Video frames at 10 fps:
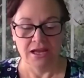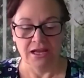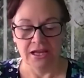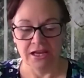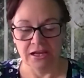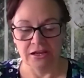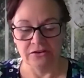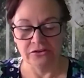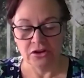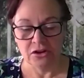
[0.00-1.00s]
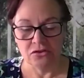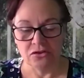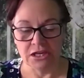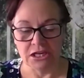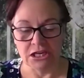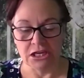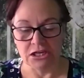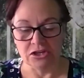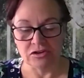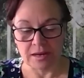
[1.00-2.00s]
And the
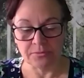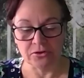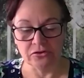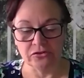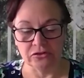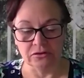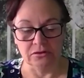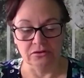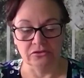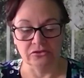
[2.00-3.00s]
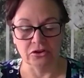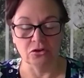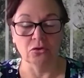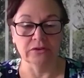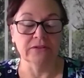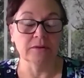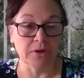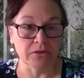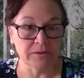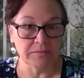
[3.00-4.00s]
chapters started holding their
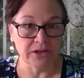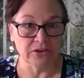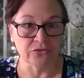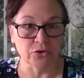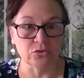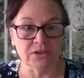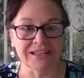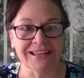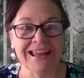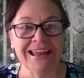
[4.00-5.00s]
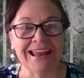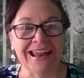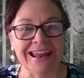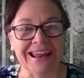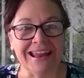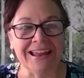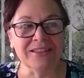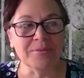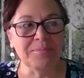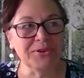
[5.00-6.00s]
monthly meetings virtually.
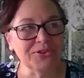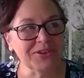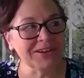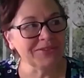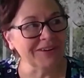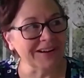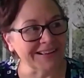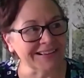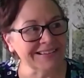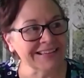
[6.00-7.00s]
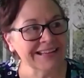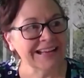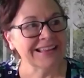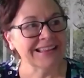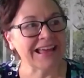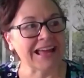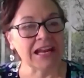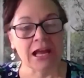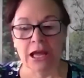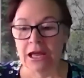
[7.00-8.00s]
And the beauty was that
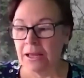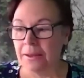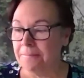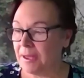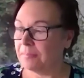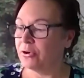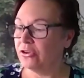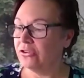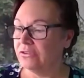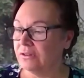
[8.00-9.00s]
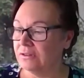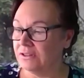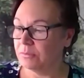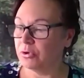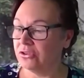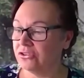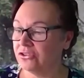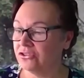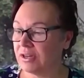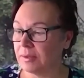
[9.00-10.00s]
members in the
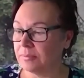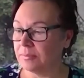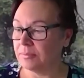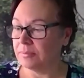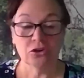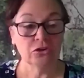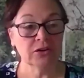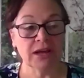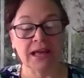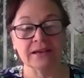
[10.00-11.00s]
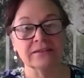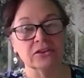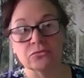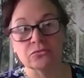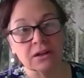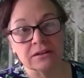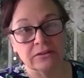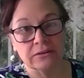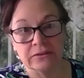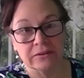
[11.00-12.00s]
Burlington chapter could access
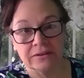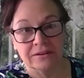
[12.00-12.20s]
Rutland's,